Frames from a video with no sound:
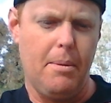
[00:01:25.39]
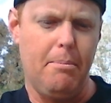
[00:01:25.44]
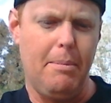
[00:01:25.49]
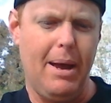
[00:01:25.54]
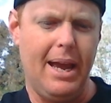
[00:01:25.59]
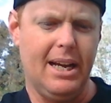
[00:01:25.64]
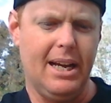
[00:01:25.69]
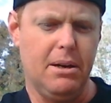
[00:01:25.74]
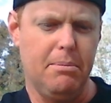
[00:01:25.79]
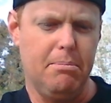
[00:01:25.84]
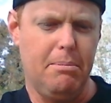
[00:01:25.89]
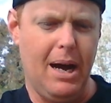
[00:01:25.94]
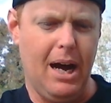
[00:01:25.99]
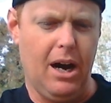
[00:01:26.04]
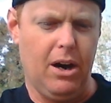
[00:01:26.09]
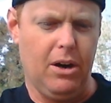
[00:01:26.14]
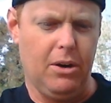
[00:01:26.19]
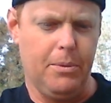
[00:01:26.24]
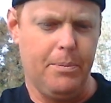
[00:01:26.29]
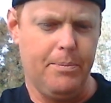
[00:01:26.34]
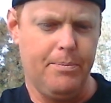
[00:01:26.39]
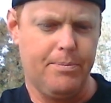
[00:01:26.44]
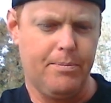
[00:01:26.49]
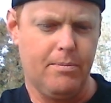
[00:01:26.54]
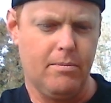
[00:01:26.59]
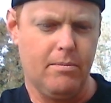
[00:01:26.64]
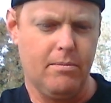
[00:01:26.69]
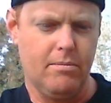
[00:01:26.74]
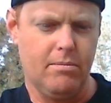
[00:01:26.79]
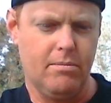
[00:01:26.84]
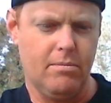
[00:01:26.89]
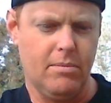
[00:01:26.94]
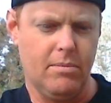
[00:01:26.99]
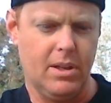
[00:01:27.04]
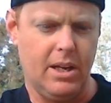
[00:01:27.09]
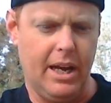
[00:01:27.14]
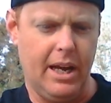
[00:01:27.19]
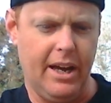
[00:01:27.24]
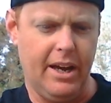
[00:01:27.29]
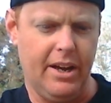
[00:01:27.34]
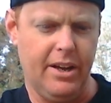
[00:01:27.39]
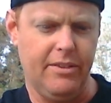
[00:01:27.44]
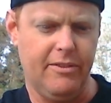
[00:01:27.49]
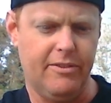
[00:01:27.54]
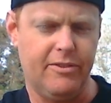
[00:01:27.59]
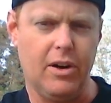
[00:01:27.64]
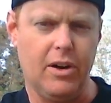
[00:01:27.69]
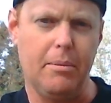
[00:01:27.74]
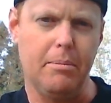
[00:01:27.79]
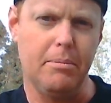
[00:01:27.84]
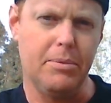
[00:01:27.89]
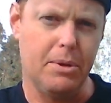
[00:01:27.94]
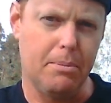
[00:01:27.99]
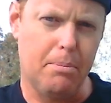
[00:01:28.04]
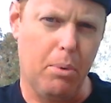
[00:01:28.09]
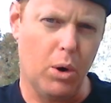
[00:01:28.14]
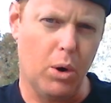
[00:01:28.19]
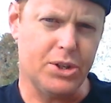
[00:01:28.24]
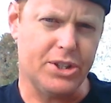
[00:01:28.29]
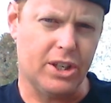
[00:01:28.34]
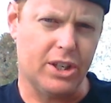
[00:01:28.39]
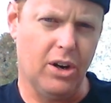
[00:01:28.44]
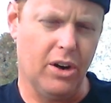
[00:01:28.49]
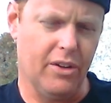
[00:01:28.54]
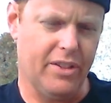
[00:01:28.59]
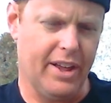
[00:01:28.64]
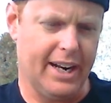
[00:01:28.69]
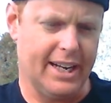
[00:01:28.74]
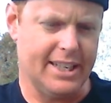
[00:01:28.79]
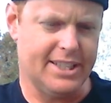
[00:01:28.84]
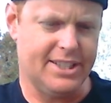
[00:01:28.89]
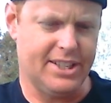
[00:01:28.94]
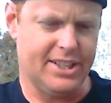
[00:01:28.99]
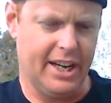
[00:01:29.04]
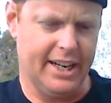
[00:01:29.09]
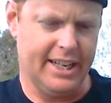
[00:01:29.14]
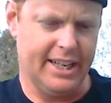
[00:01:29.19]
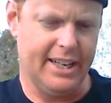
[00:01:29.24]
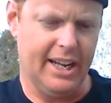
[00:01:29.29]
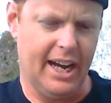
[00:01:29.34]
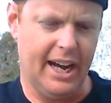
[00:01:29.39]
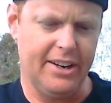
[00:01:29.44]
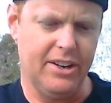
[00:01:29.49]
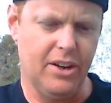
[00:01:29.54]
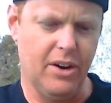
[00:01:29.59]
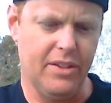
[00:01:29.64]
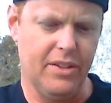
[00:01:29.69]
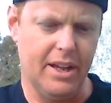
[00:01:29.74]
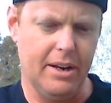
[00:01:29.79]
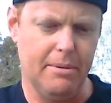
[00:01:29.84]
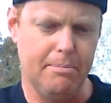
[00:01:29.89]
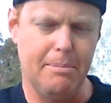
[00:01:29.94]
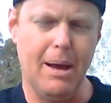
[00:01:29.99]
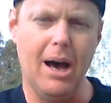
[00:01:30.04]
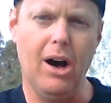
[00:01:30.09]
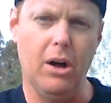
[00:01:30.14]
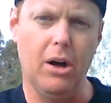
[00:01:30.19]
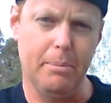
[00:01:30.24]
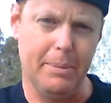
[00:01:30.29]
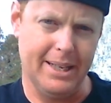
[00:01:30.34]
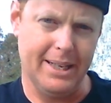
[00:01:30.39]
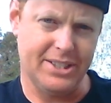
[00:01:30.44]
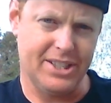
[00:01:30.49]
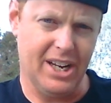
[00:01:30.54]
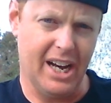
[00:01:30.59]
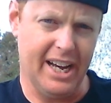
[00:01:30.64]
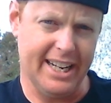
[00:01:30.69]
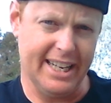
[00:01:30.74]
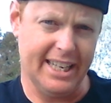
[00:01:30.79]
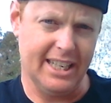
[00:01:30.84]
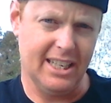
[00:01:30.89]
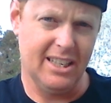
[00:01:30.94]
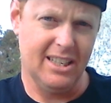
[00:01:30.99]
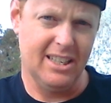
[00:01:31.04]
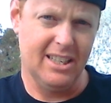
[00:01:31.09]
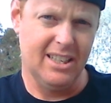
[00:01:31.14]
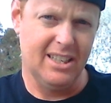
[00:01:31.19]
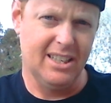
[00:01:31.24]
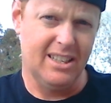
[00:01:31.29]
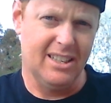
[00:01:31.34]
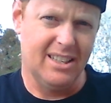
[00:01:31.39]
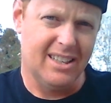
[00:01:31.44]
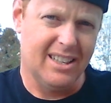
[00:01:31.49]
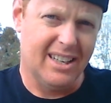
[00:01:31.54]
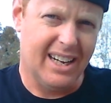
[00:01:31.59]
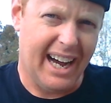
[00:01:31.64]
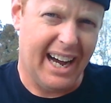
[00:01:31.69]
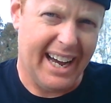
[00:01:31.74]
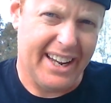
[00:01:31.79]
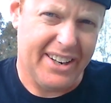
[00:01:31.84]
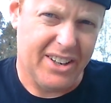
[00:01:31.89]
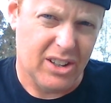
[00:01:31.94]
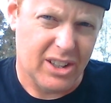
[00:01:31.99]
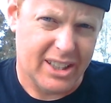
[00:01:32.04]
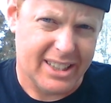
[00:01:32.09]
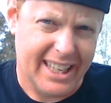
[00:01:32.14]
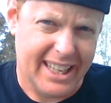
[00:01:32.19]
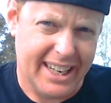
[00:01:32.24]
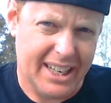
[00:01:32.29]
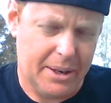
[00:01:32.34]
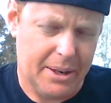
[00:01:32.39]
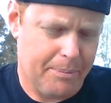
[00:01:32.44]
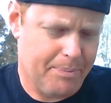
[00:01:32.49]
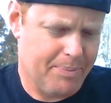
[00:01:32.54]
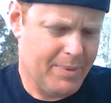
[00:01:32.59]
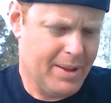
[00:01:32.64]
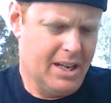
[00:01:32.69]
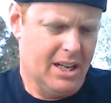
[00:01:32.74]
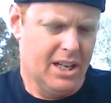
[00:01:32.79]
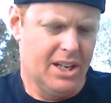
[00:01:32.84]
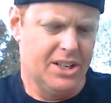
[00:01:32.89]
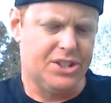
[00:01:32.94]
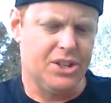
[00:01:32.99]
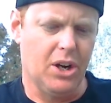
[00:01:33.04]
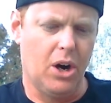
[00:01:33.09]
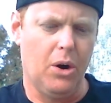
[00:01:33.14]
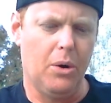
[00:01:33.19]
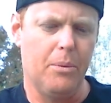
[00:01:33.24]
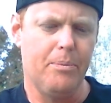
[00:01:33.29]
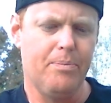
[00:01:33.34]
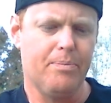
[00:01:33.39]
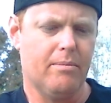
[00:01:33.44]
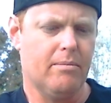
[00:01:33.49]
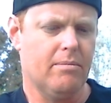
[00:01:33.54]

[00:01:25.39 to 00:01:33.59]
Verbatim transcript: Manga mel. And from the Portugal that I studied, I know that mel means honey. I had to look that up. So,